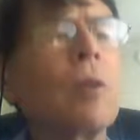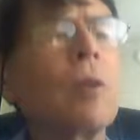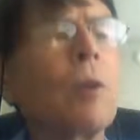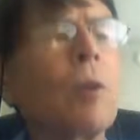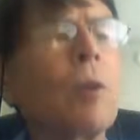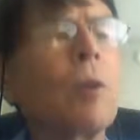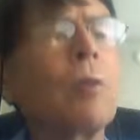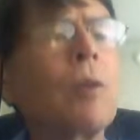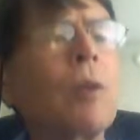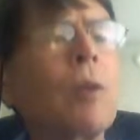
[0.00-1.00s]
working for
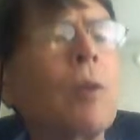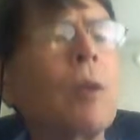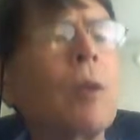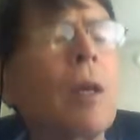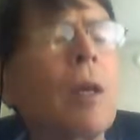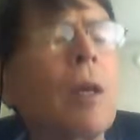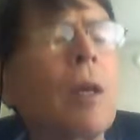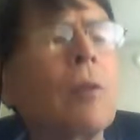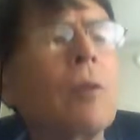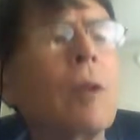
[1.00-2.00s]
you, and
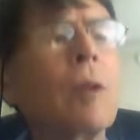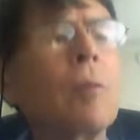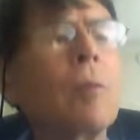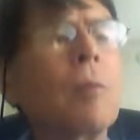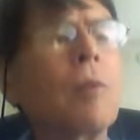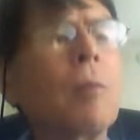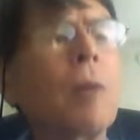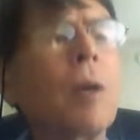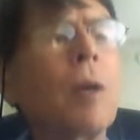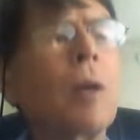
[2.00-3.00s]
if you
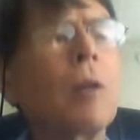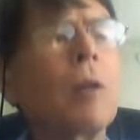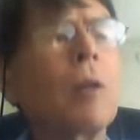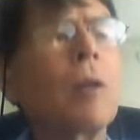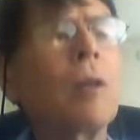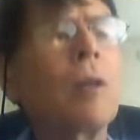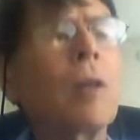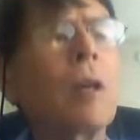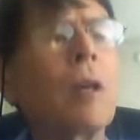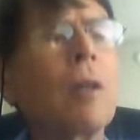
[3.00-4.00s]
might want to change that.
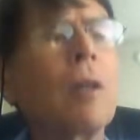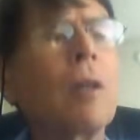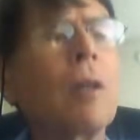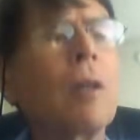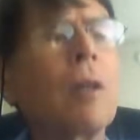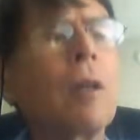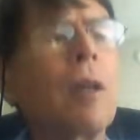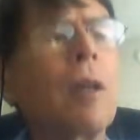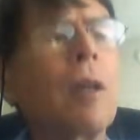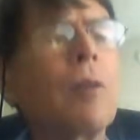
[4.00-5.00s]

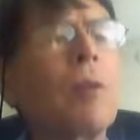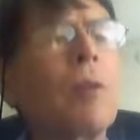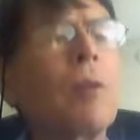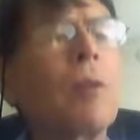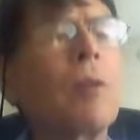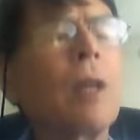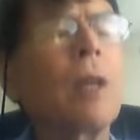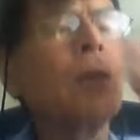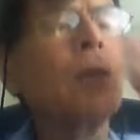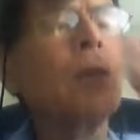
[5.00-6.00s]
And if they say
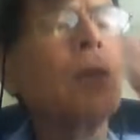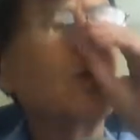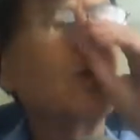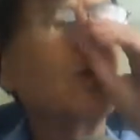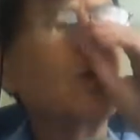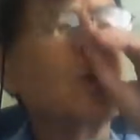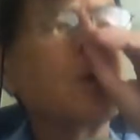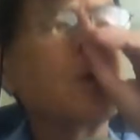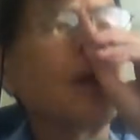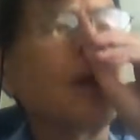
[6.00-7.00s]
yes, then you could
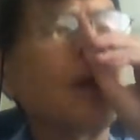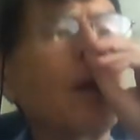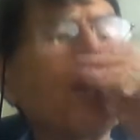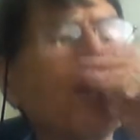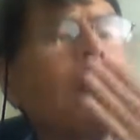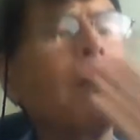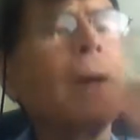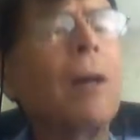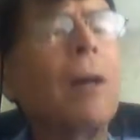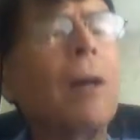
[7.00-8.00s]
say,
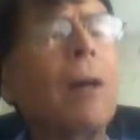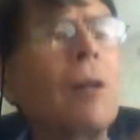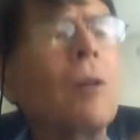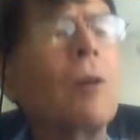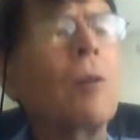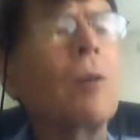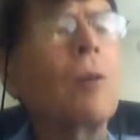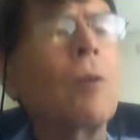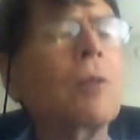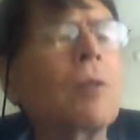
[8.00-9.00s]
well, I know of
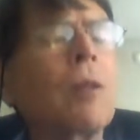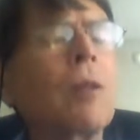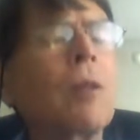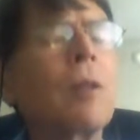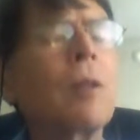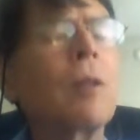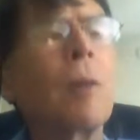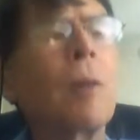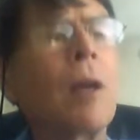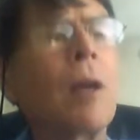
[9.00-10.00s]
this thing that might
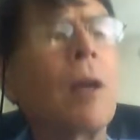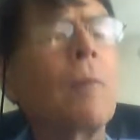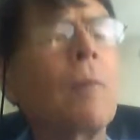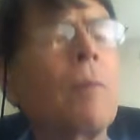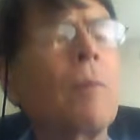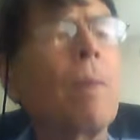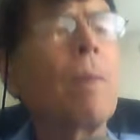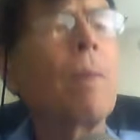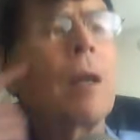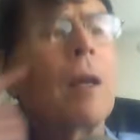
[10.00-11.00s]
help.
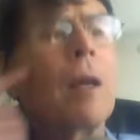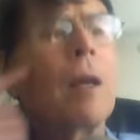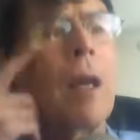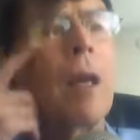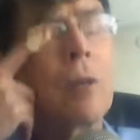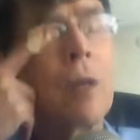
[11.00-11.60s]
And